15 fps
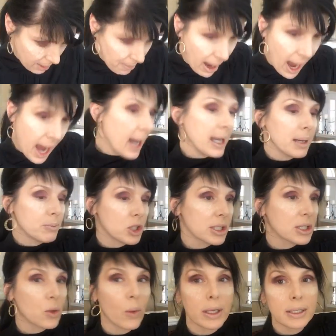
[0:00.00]
I am
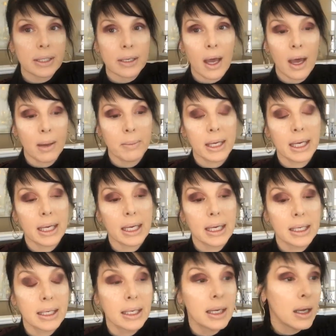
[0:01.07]
just going to come
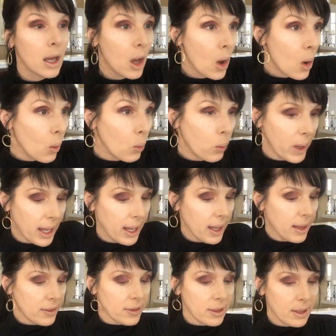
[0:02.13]
in
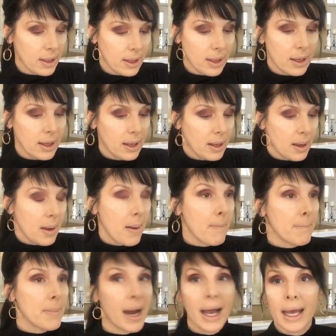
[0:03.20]
with
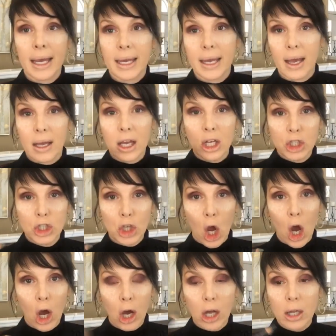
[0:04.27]
my
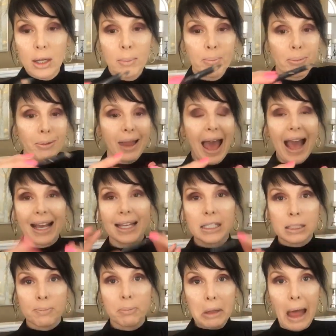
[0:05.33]
Kajal
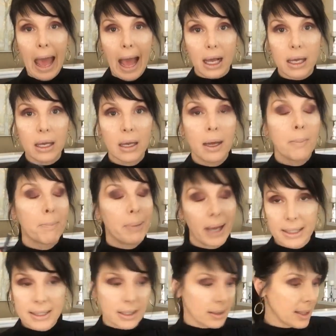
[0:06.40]
Blackened Black
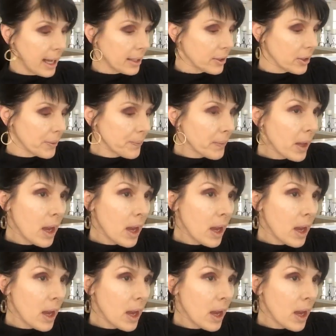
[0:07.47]
pencil liner.